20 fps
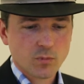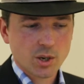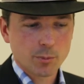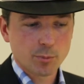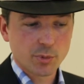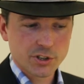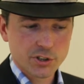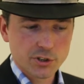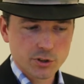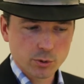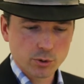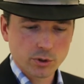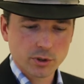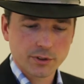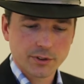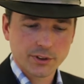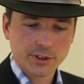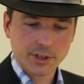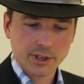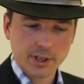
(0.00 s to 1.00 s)

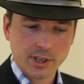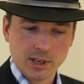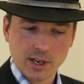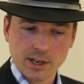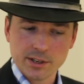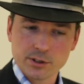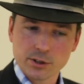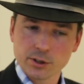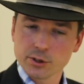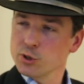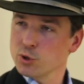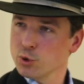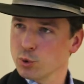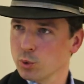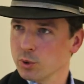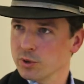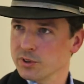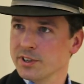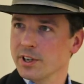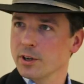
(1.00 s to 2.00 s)
mature the cluster
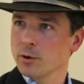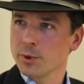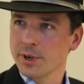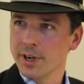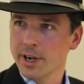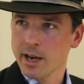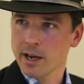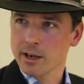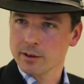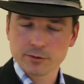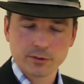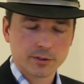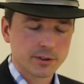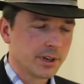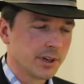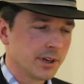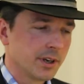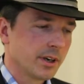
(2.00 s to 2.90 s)
tools that we have.